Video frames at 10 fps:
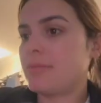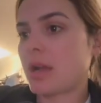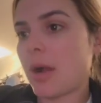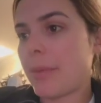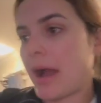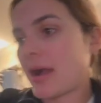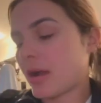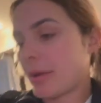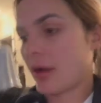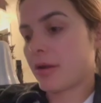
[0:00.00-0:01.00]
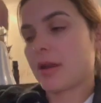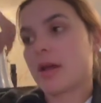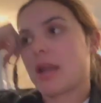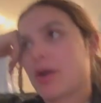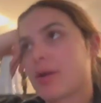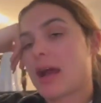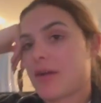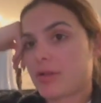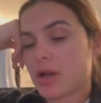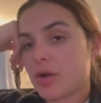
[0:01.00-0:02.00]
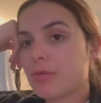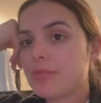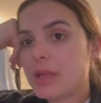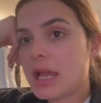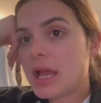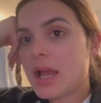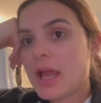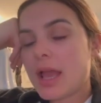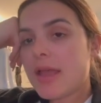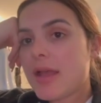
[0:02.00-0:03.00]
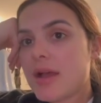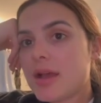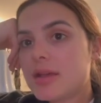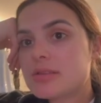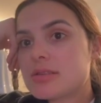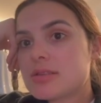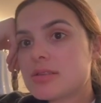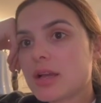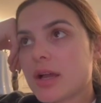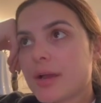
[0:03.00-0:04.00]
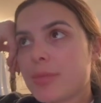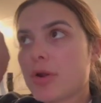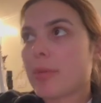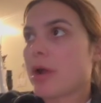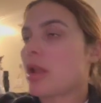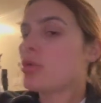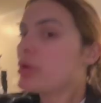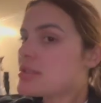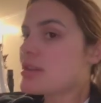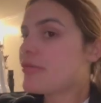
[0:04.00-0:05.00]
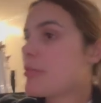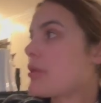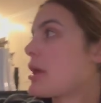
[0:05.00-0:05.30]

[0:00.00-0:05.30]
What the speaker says: I got back about an hour and a half ago, and I put all my Halloween stuff up that I